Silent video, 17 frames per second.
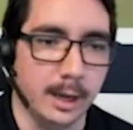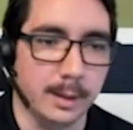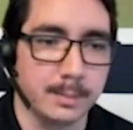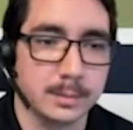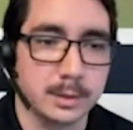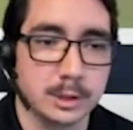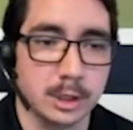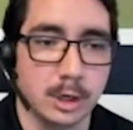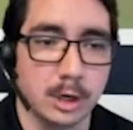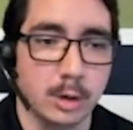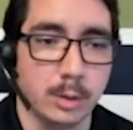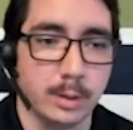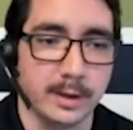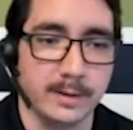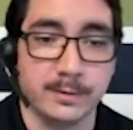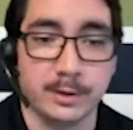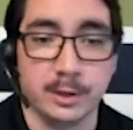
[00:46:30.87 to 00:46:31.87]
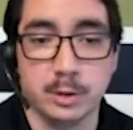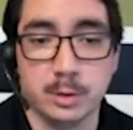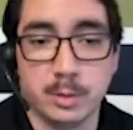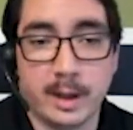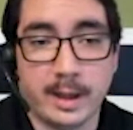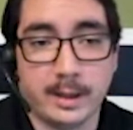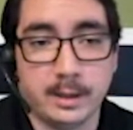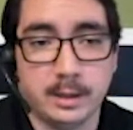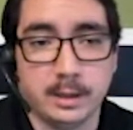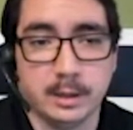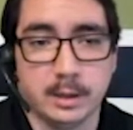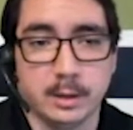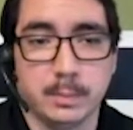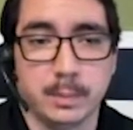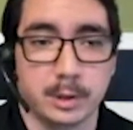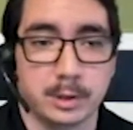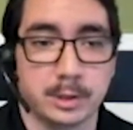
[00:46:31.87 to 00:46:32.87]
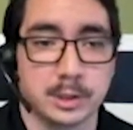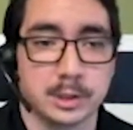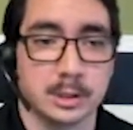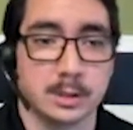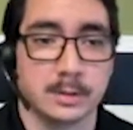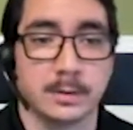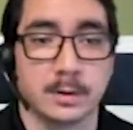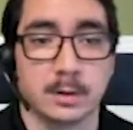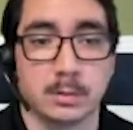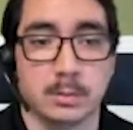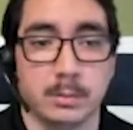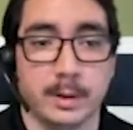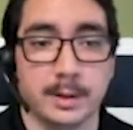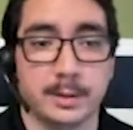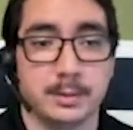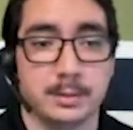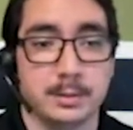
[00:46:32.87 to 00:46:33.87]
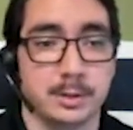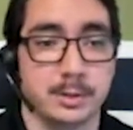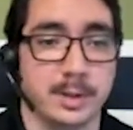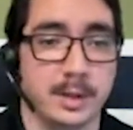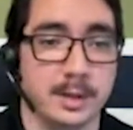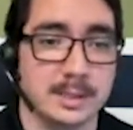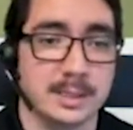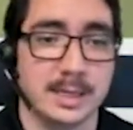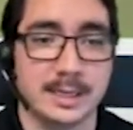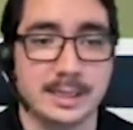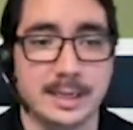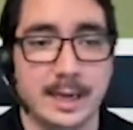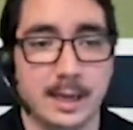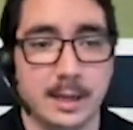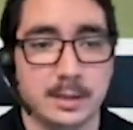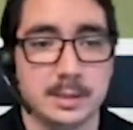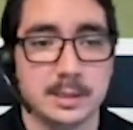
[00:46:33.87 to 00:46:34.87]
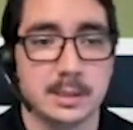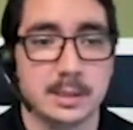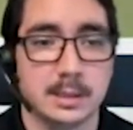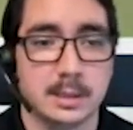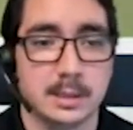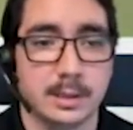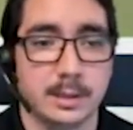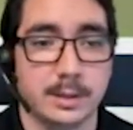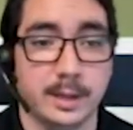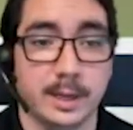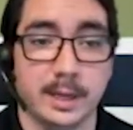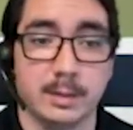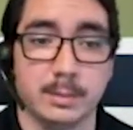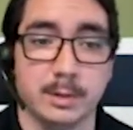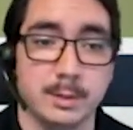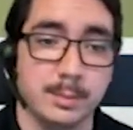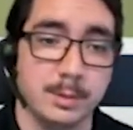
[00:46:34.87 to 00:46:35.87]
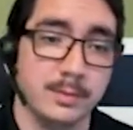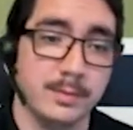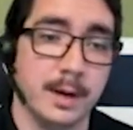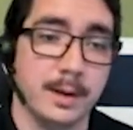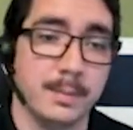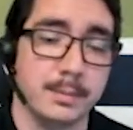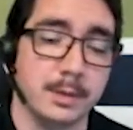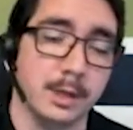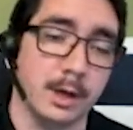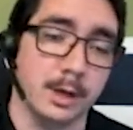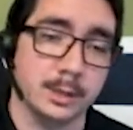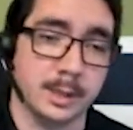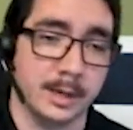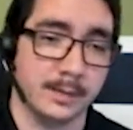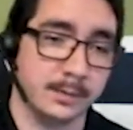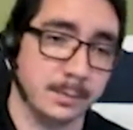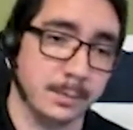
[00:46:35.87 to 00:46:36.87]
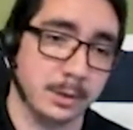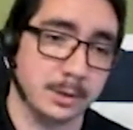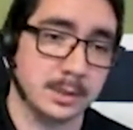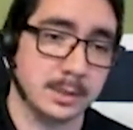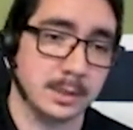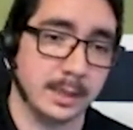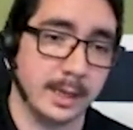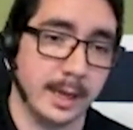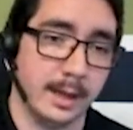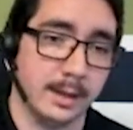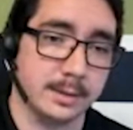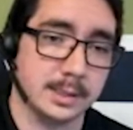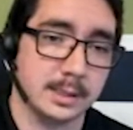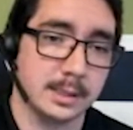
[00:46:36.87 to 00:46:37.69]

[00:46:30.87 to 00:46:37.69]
So if you purchase server with 2008 cals, then when you move up, you also have to purchase the cals.